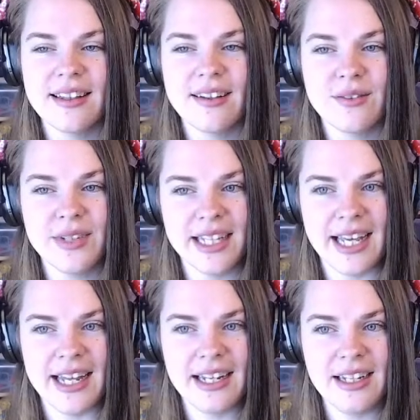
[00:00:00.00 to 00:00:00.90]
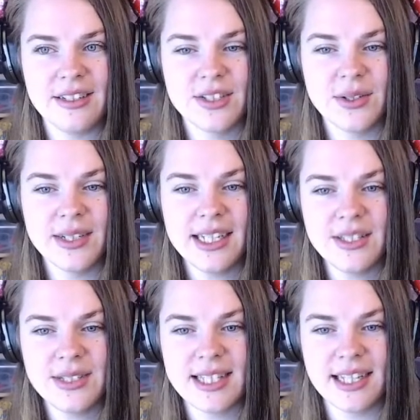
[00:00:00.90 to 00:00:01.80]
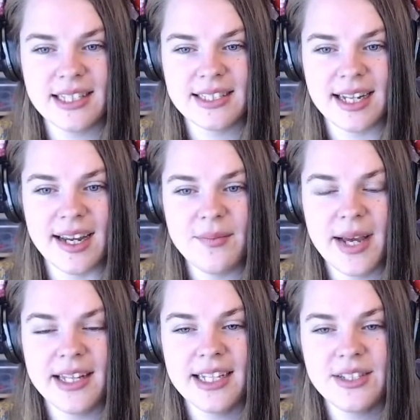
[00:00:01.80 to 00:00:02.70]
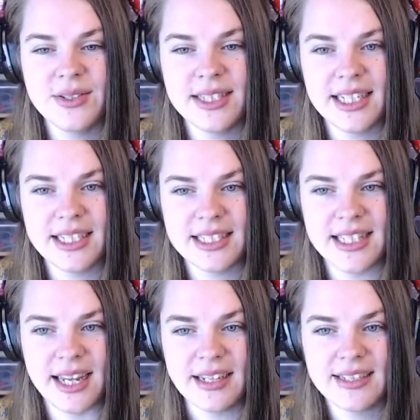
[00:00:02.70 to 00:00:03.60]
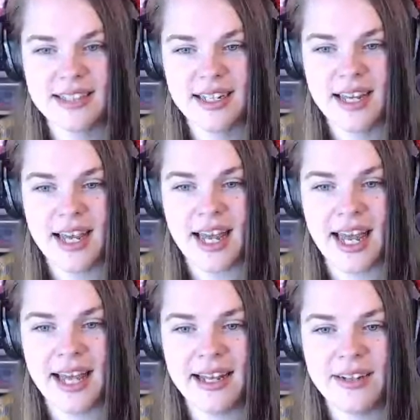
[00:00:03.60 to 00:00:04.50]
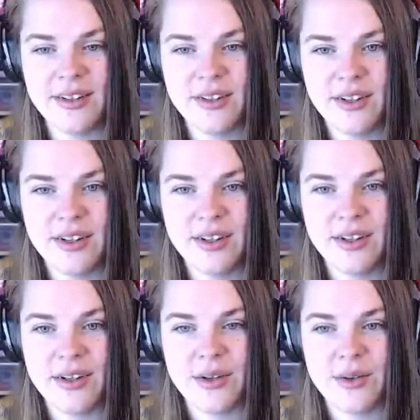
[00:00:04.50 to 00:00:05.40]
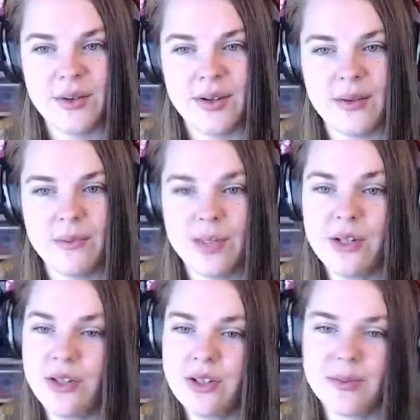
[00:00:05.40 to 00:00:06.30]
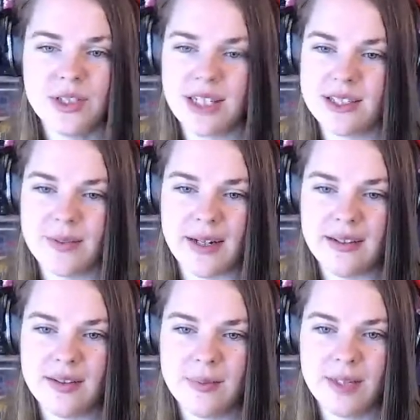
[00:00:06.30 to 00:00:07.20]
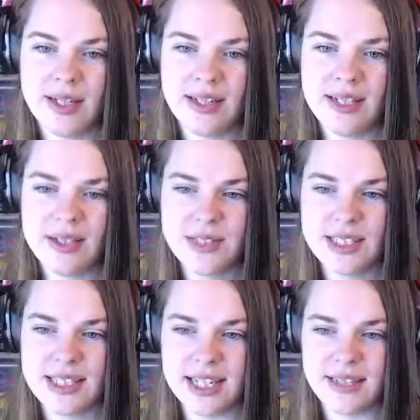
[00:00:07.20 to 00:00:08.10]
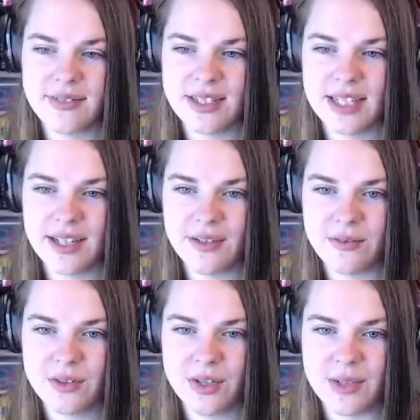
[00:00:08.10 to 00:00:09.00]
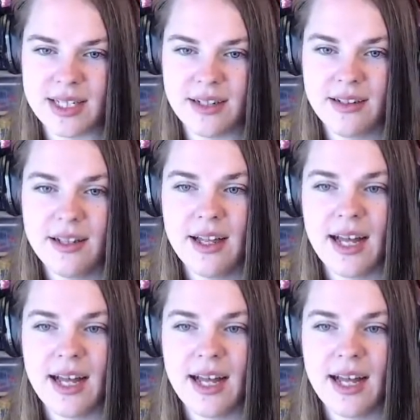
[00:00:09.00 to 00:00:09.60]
really handy. So let's use that this time, and let's use the intersect. And we could use project as well, but let's use intersect for the sake of show and tell.